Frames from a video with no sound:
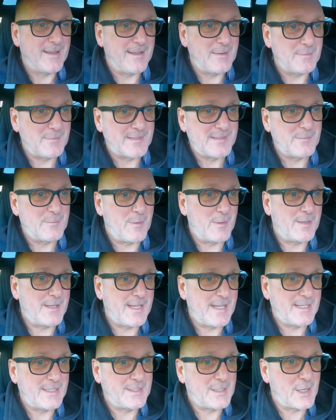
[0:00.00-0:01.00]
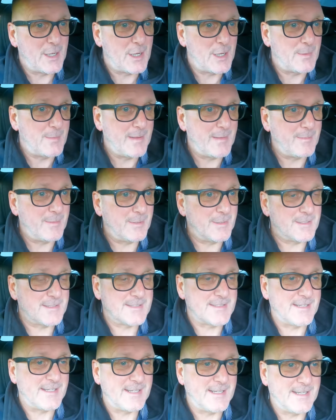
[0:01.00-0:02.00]
It was the one near Derby, but
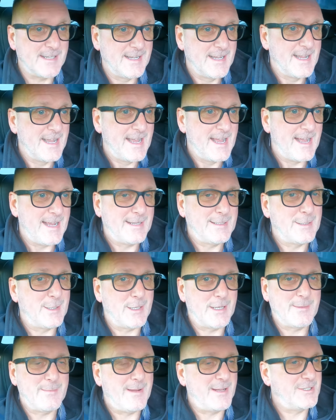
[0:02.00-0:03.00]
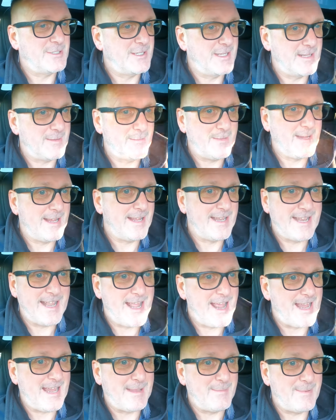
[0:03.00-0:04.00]
I can't imagine it being
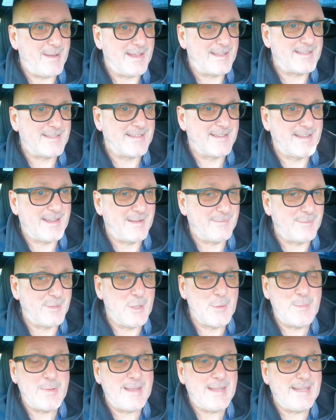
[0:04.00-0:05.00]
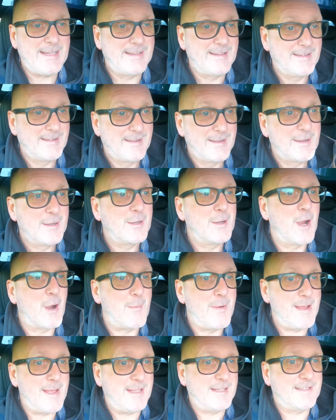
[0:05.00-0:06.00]
any better. Have you been?
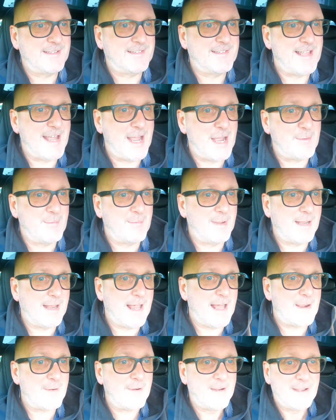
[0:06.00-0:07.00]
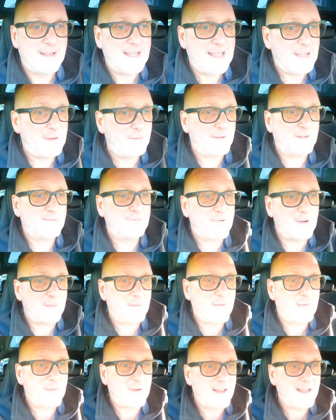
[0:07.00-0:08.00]
Comments down below. It was
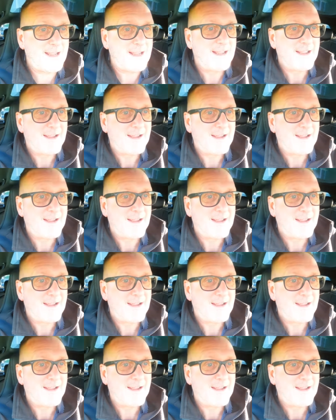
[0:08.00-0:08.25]
probably